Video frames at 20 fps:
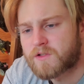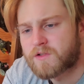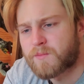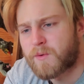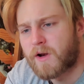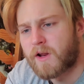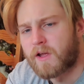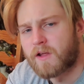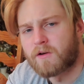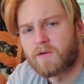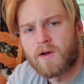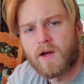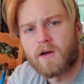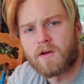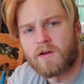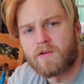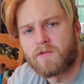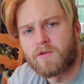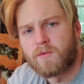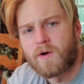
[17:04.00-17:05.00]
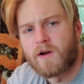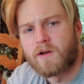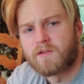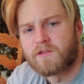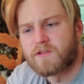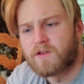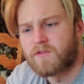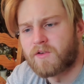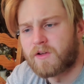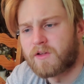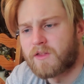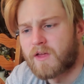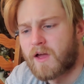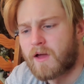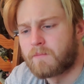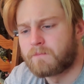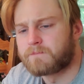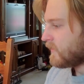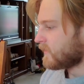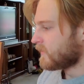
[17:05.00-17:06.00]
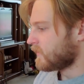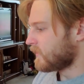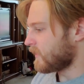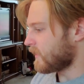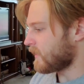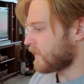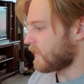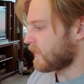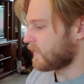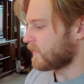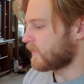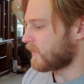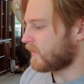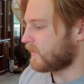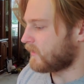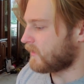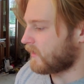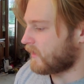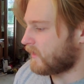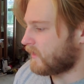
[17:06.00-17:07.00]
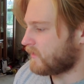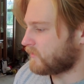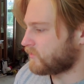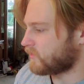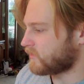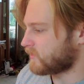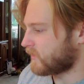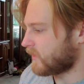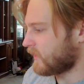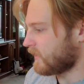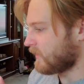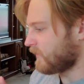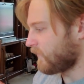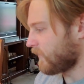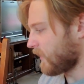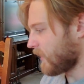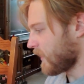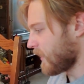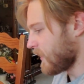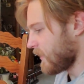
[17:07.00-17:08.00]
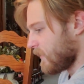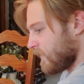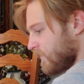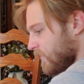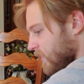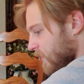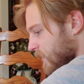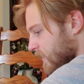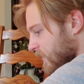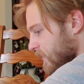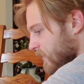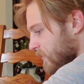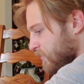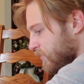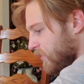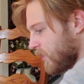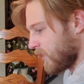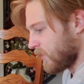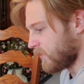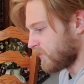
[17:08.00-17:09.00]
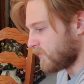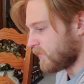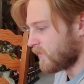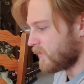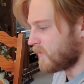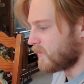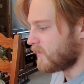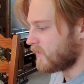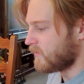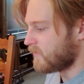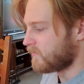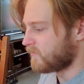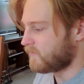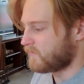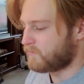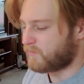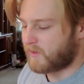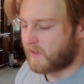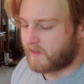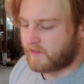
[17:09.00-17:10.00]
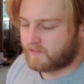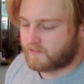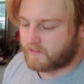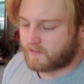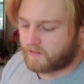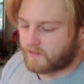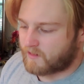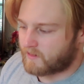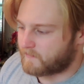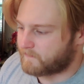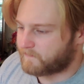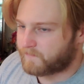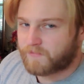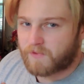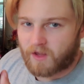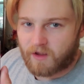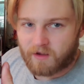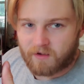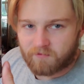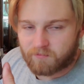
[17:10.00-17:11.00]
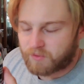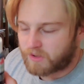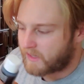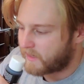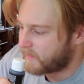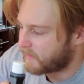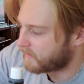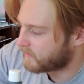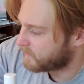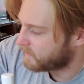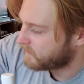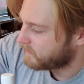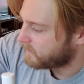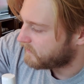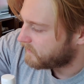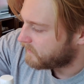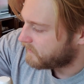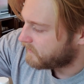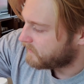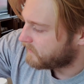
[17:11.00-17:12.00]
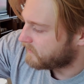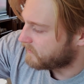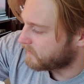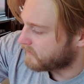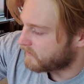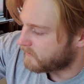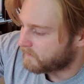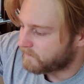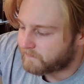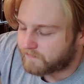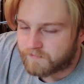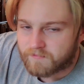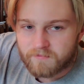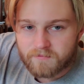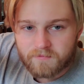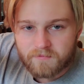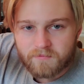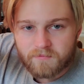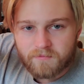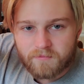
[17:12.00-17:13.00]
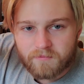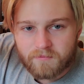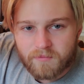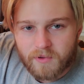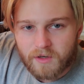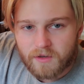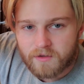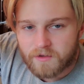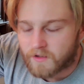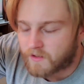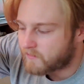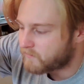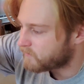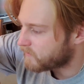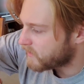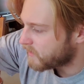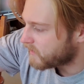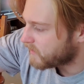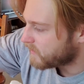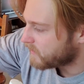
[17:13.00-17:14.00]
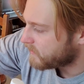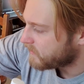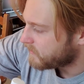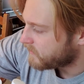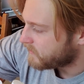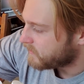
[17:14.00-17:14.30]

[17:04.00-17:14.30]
spreading it around everywhere and stuff like that. Yeah, and then I just have I have a, a plethora of paint. I got I have black, um, burnt umber,